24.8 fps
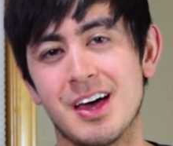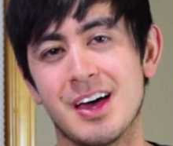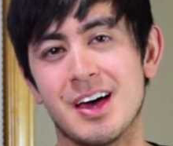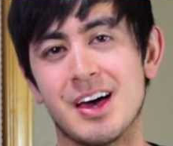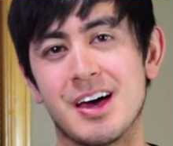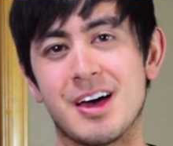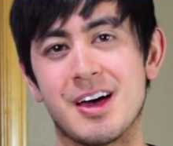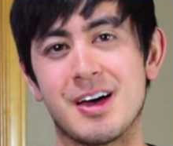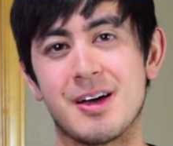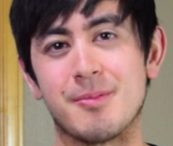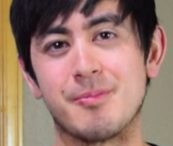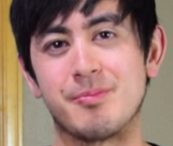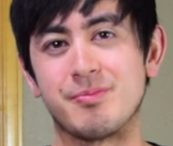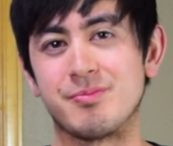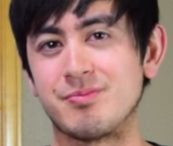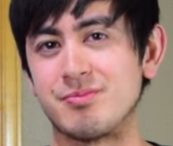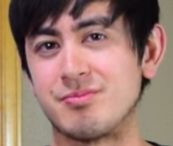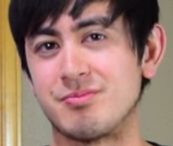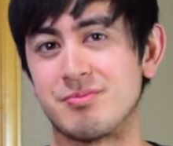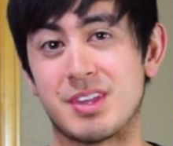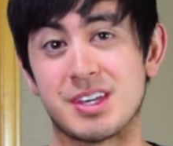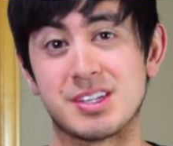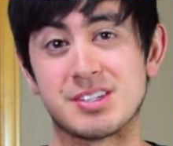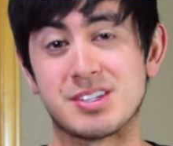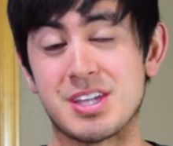Um,
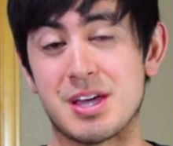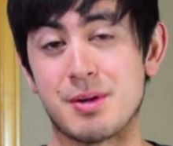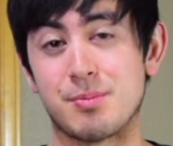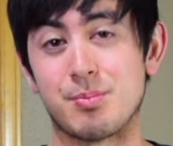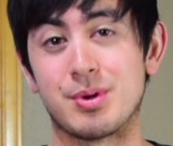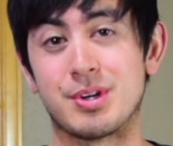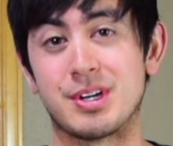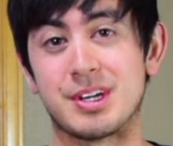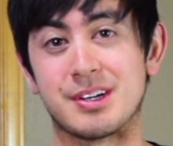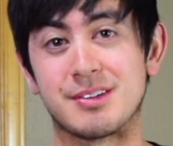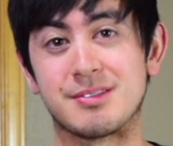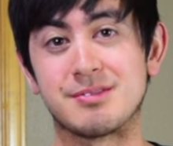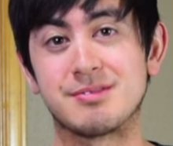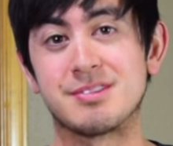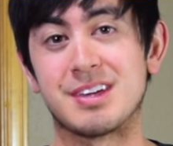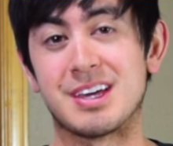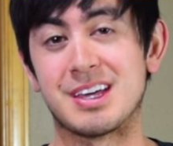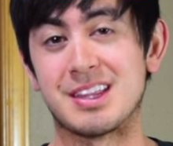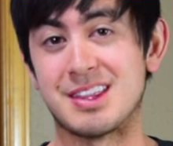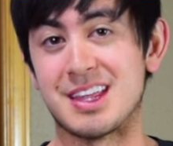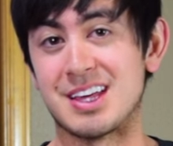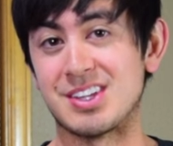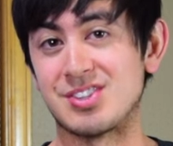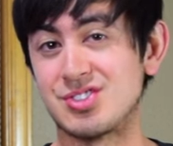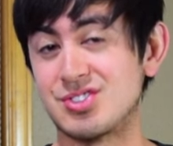that's not printing,
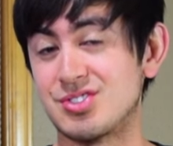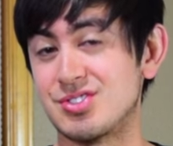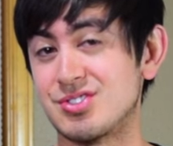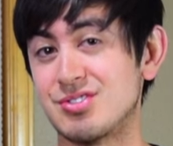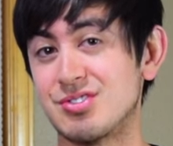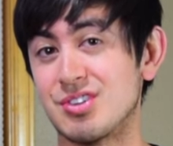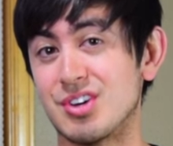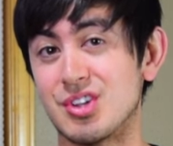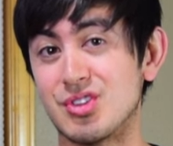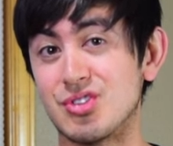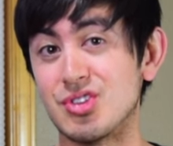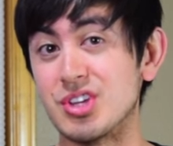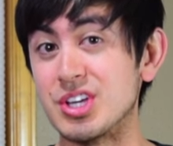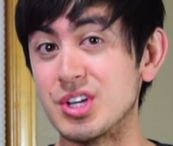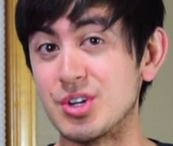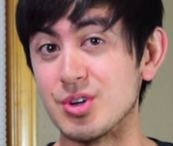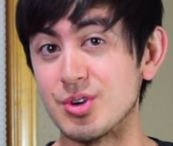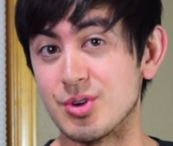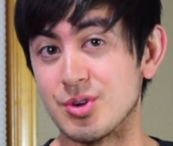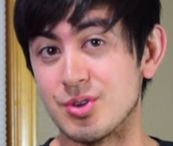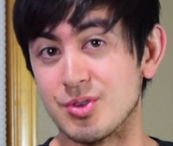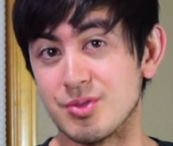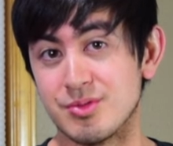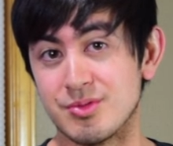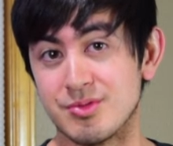and that's
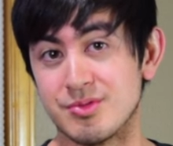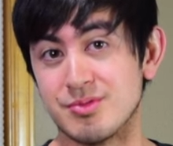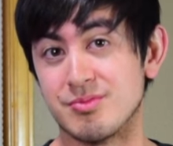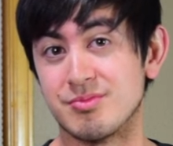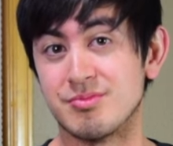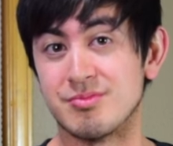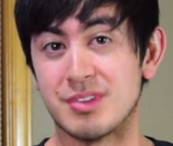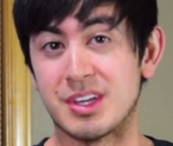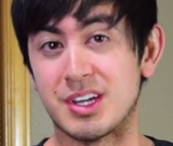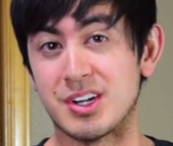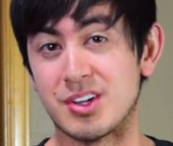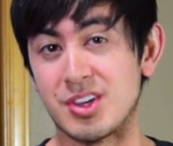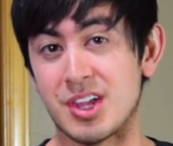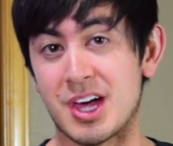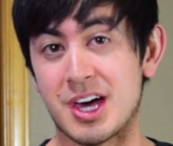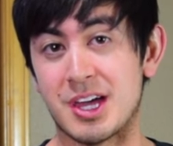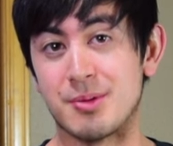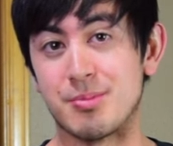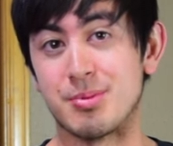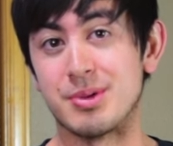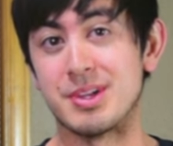illegal in a lot of